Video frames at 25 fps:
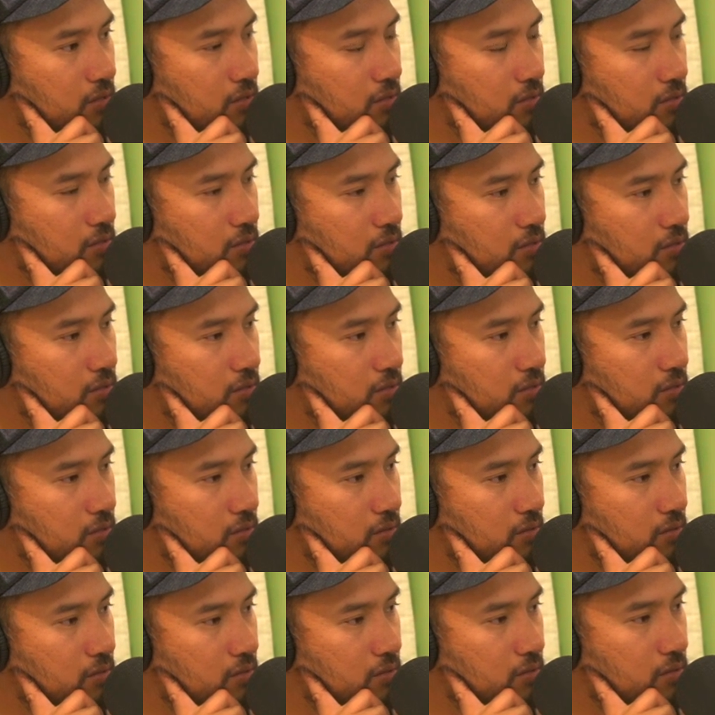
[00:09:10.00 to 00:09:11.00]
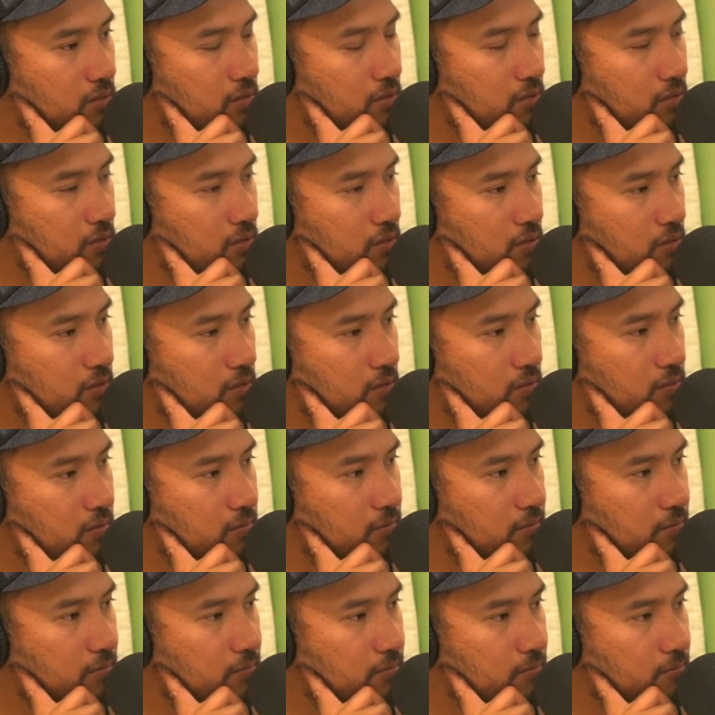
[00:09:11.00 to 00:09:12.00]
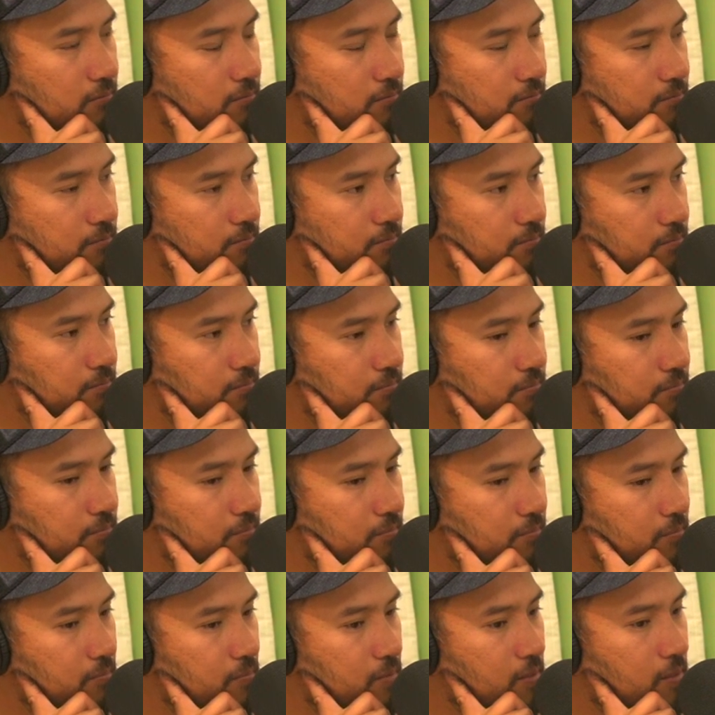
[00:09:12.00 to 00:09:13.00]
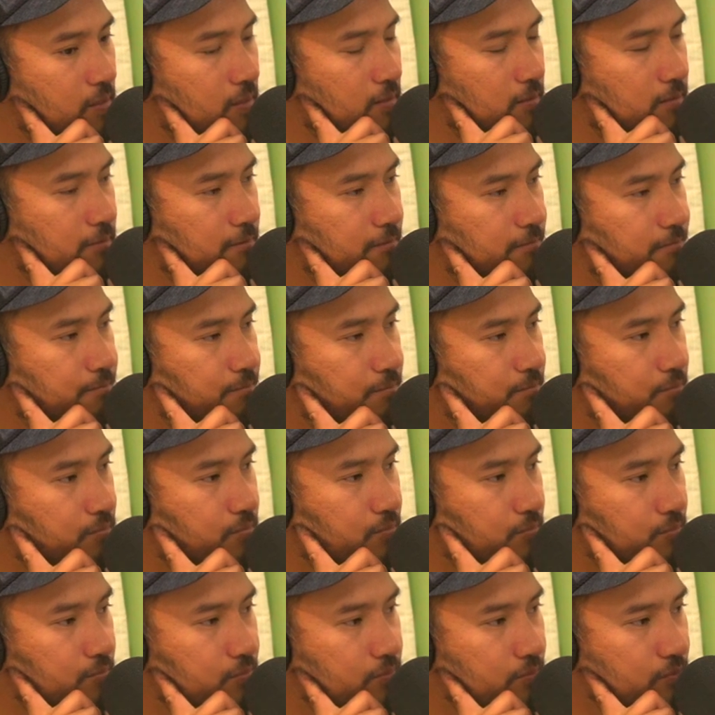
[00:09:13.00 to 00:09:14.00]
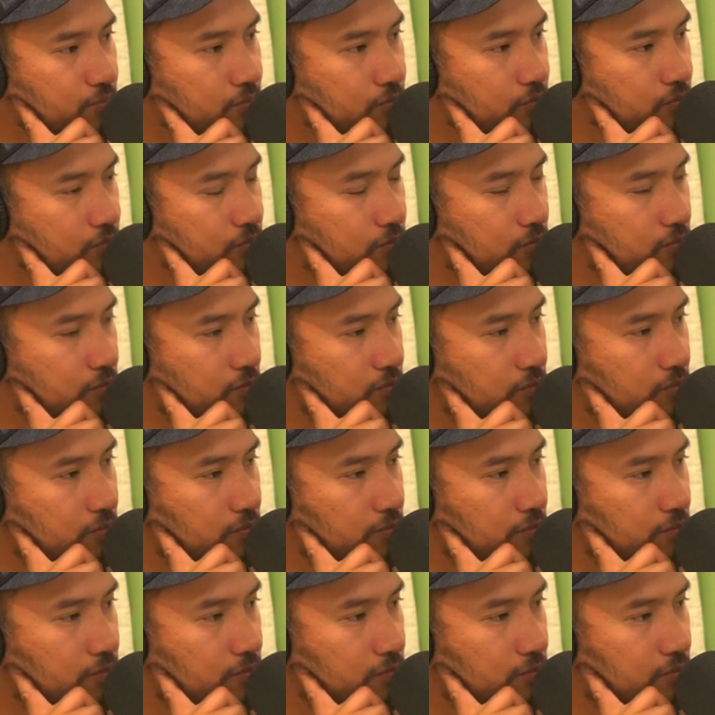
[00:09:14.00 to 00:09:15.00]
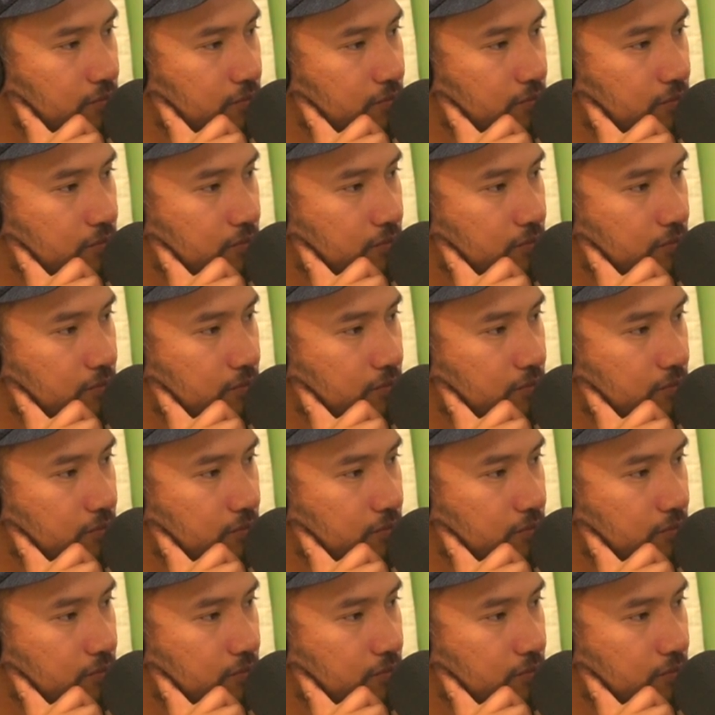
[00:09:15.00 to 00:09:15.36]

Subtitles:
(silent)